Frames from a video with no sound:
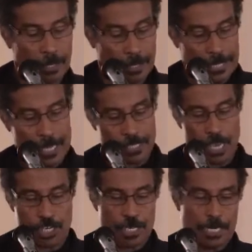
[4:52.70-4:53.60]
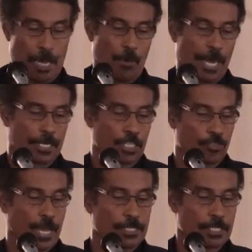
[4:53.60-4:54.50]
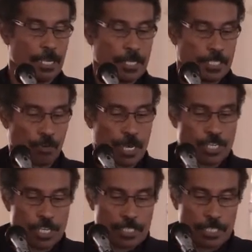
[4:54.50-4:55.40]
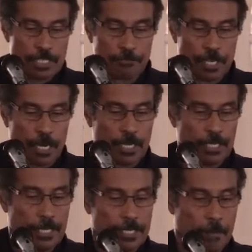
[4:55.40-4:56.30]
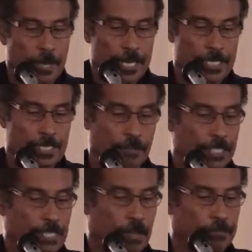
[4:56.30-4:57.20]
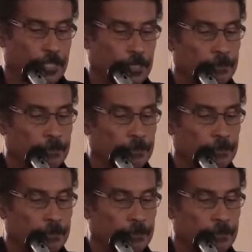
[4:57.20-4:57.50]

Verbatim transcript: Next section that we're going to stress the righteousness of God, the basis of his covenant.